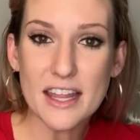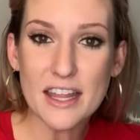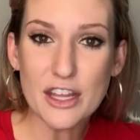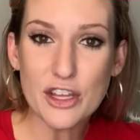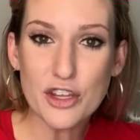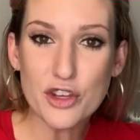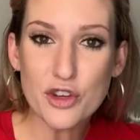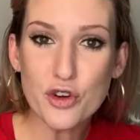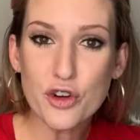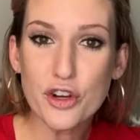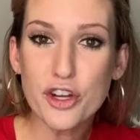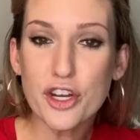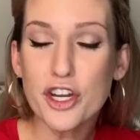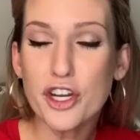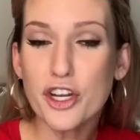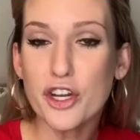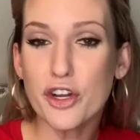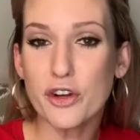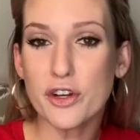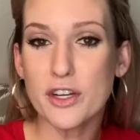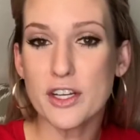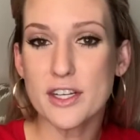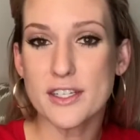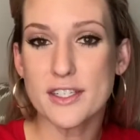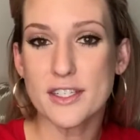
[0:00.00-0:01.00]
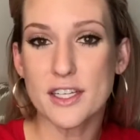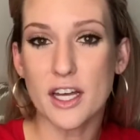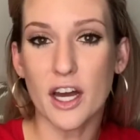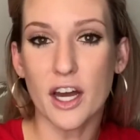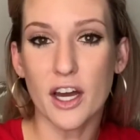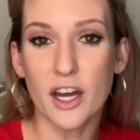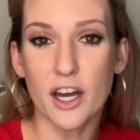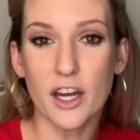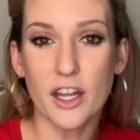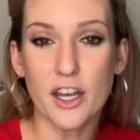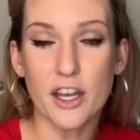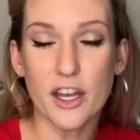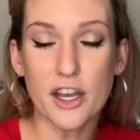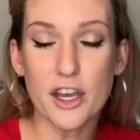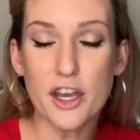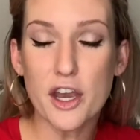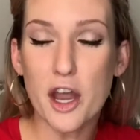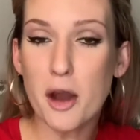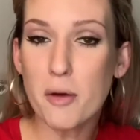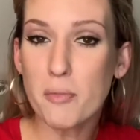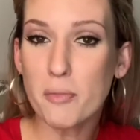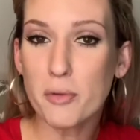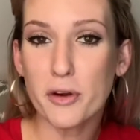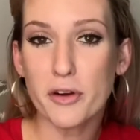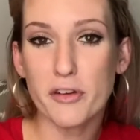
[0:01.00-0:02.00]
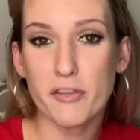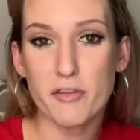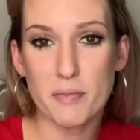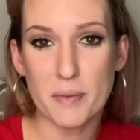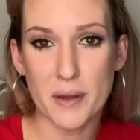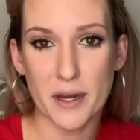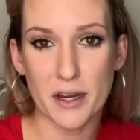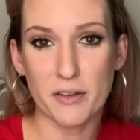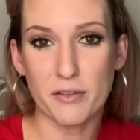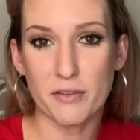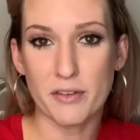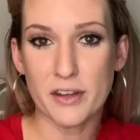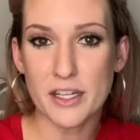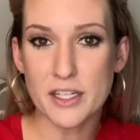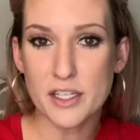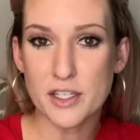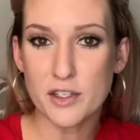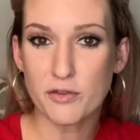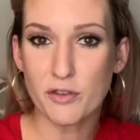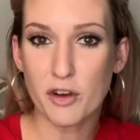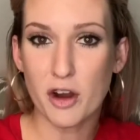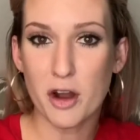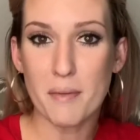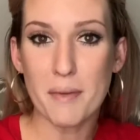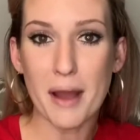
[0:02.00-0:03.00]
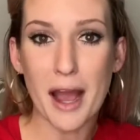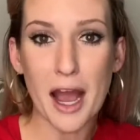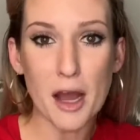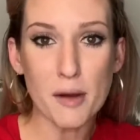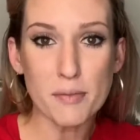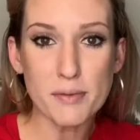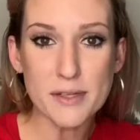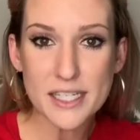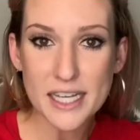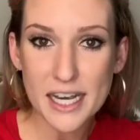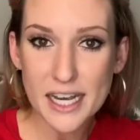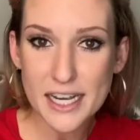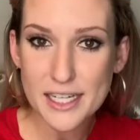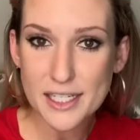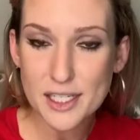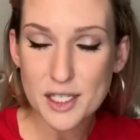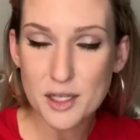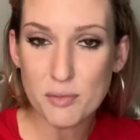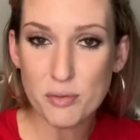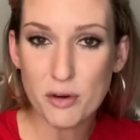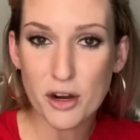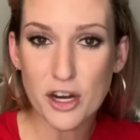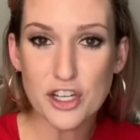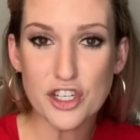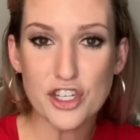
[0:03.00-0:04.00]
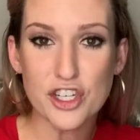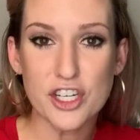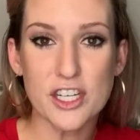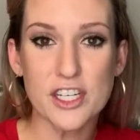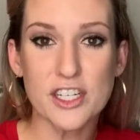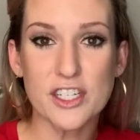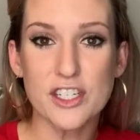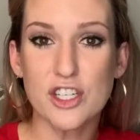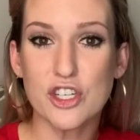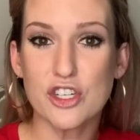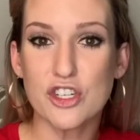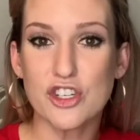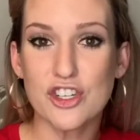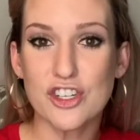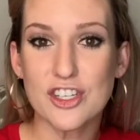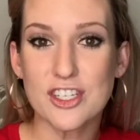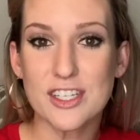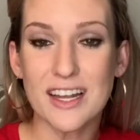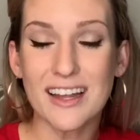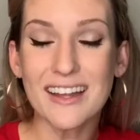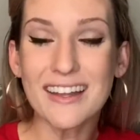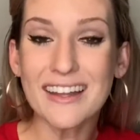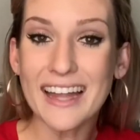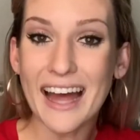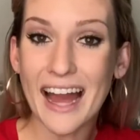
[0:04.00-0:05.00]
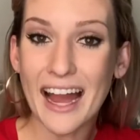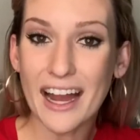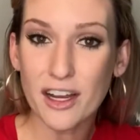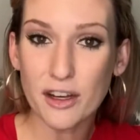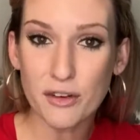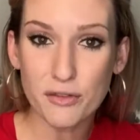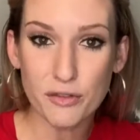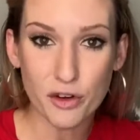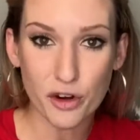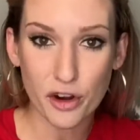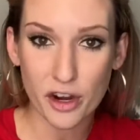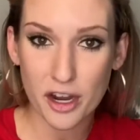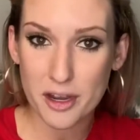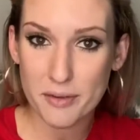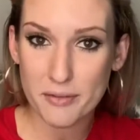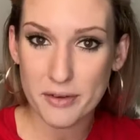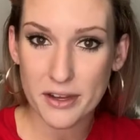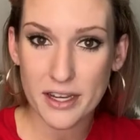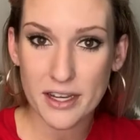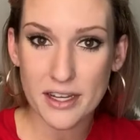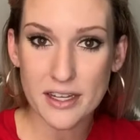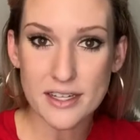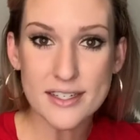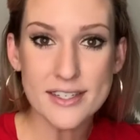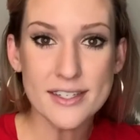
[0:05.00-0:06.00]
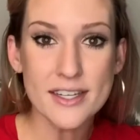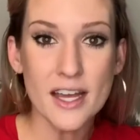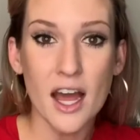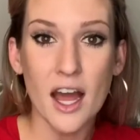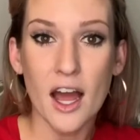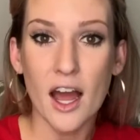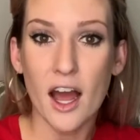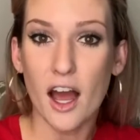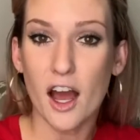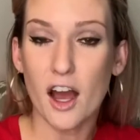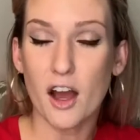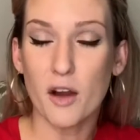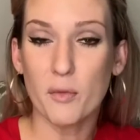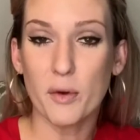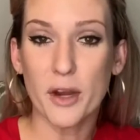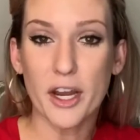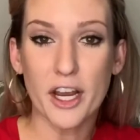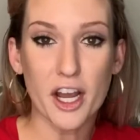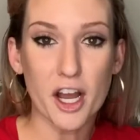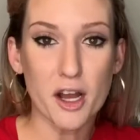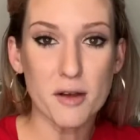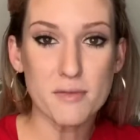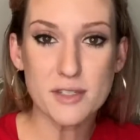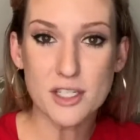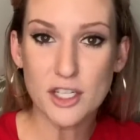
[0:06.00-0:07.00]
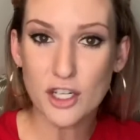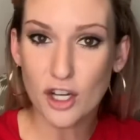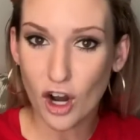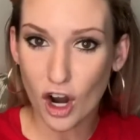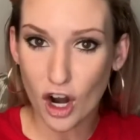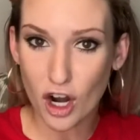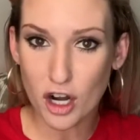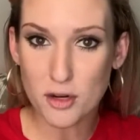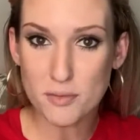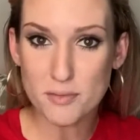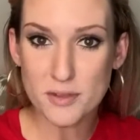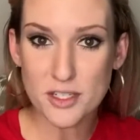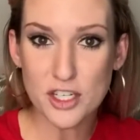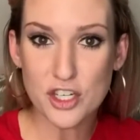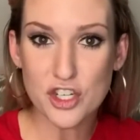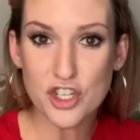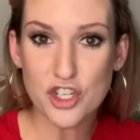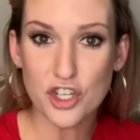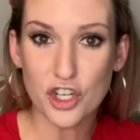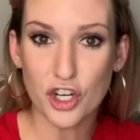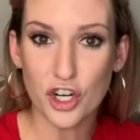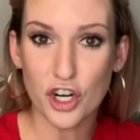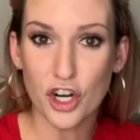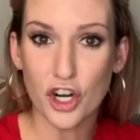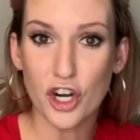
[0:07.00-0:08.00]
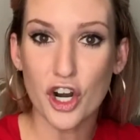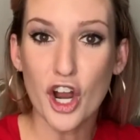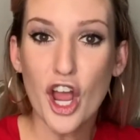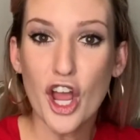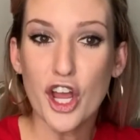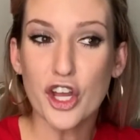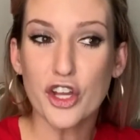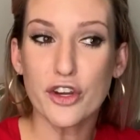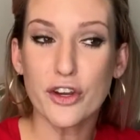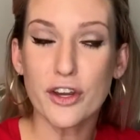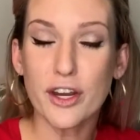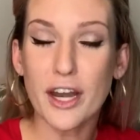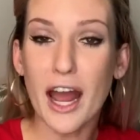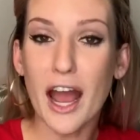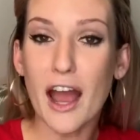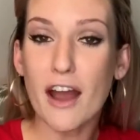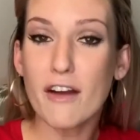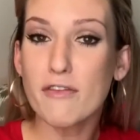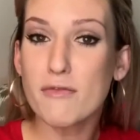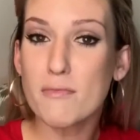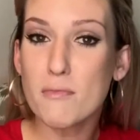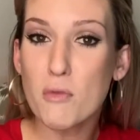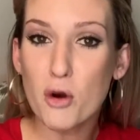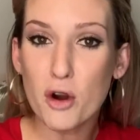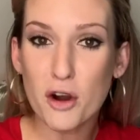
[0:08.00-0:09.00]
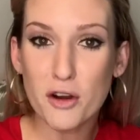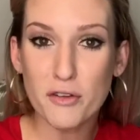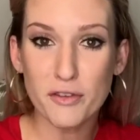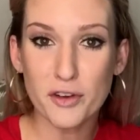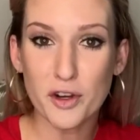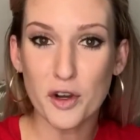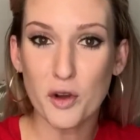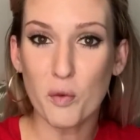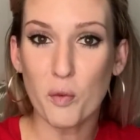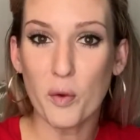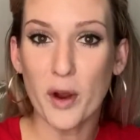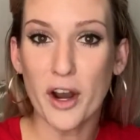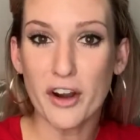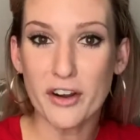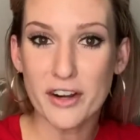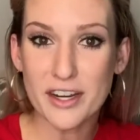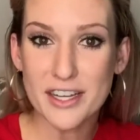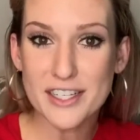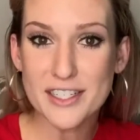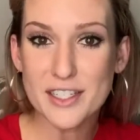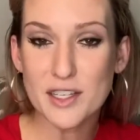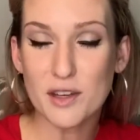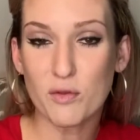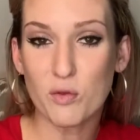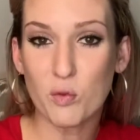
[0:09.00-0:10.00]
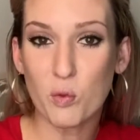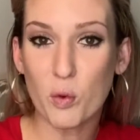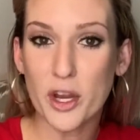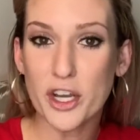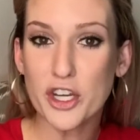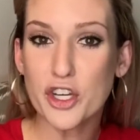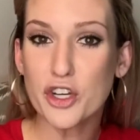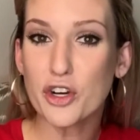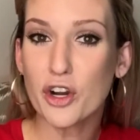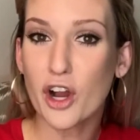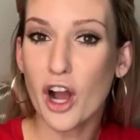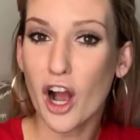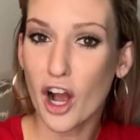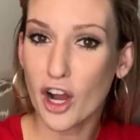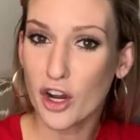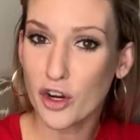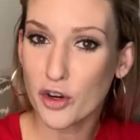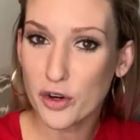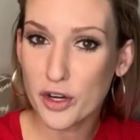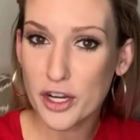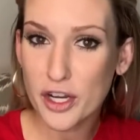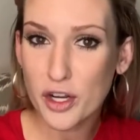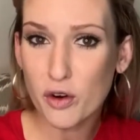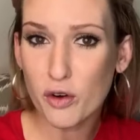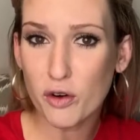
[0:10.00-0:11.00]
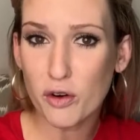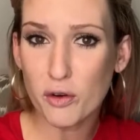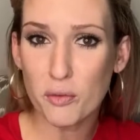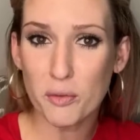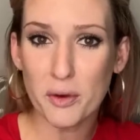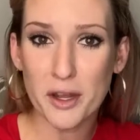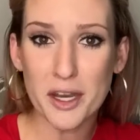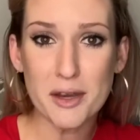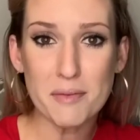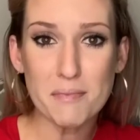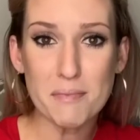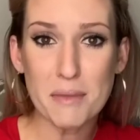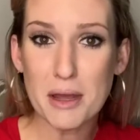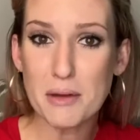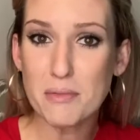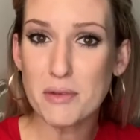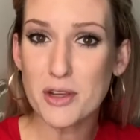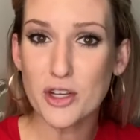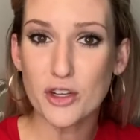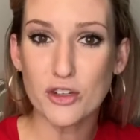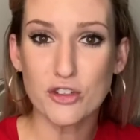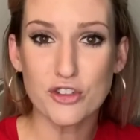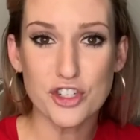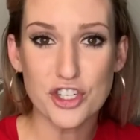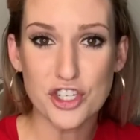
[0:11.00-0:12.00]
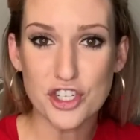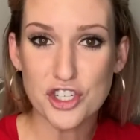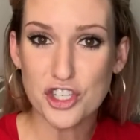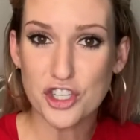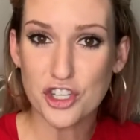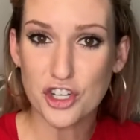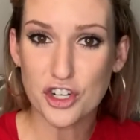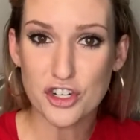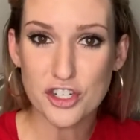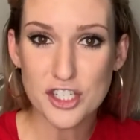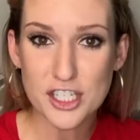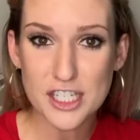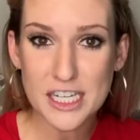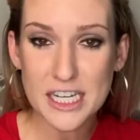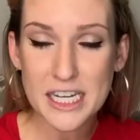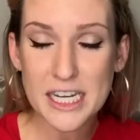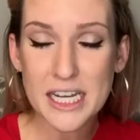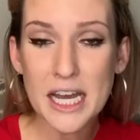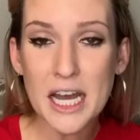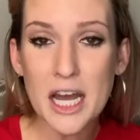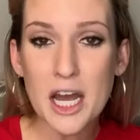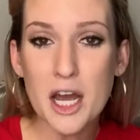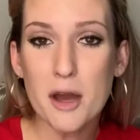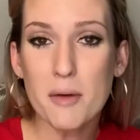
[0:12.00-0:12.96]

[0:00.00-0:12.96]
you're going to notice a number of benefits, from appetite suppression to just a lack of cravings when it comes to carbs and sugar. You're going to have more of an awareness of when you're hungry or when maybe you're just thirsty.